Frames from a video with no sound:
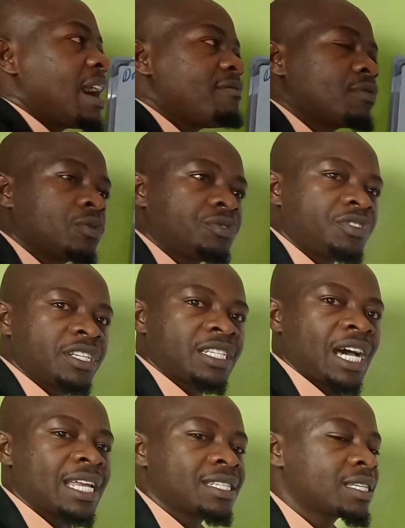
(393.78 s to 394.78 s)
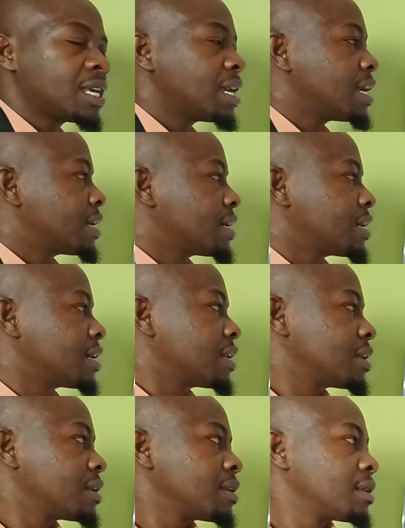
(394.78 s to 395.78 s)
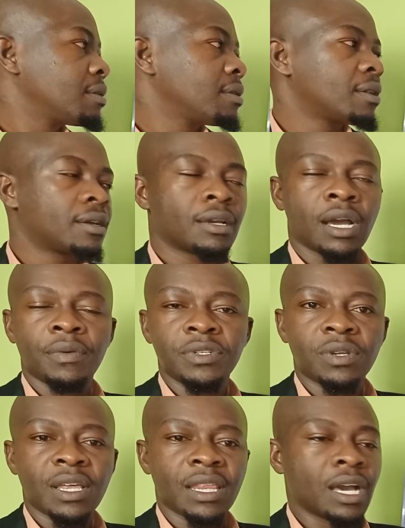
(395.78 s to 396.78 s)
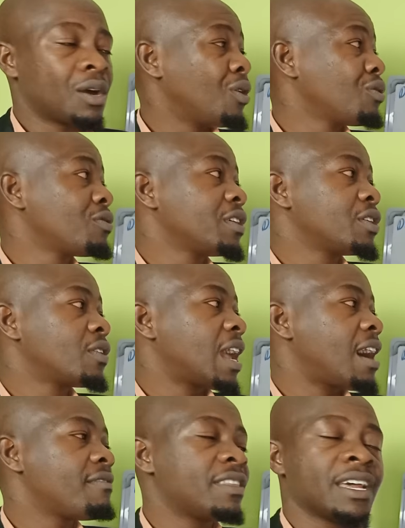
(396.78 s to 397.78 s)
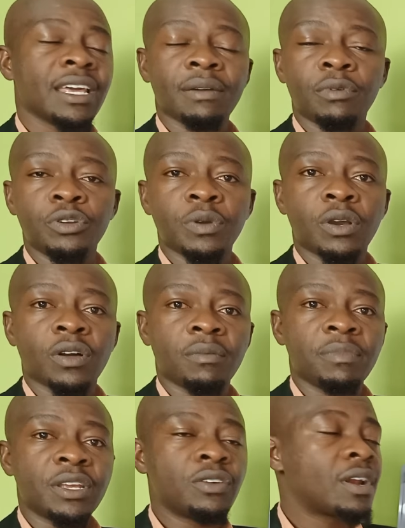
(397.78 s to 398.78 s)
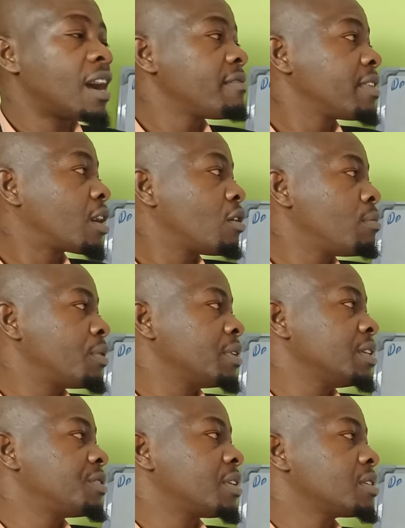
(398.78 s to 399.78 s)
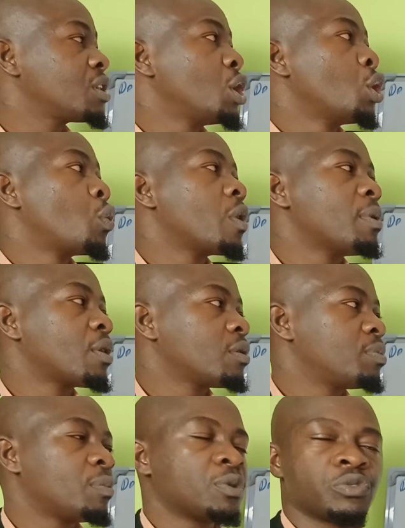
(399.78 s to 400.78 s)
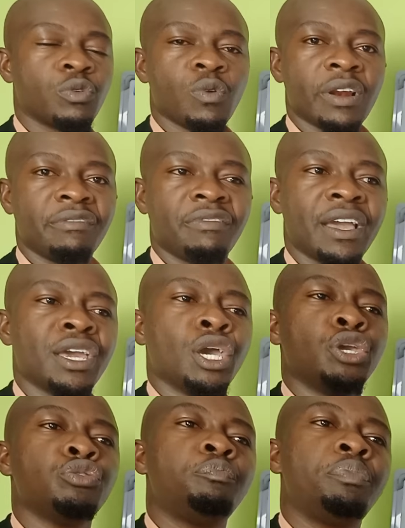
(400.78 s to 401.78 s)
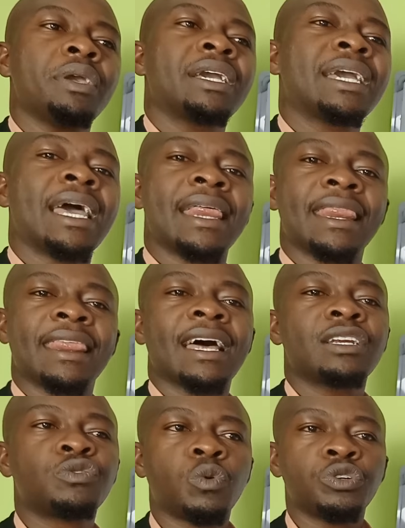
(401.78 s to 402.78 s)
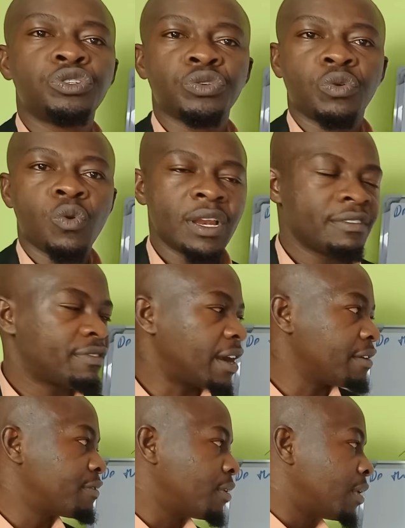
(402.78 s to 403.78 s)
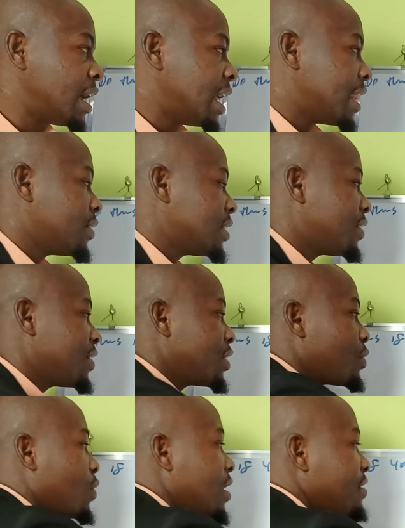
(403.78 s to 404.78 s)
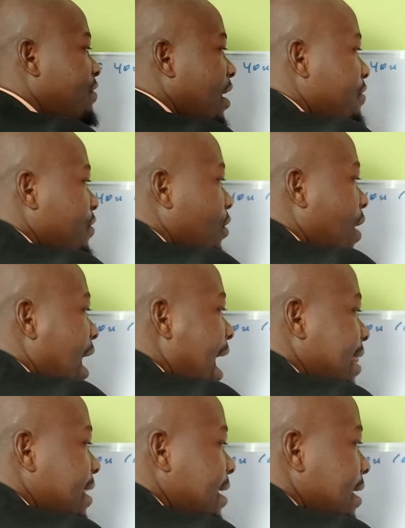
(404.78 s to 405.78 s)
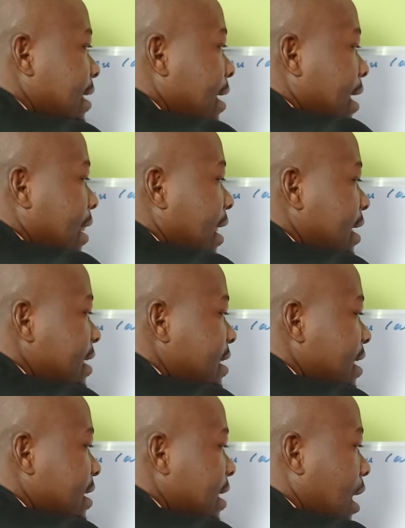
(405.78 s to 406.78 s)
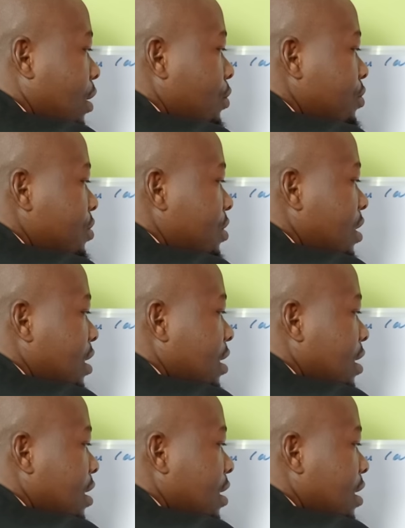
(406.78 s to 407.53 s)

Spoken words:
have good returns, are we together? Although they don't have the, what do we call them? They don't have the compound interest, we may not be able to qualify. You pick that what you qualify for. The only thing you qualify for are three. That is the SACCOs,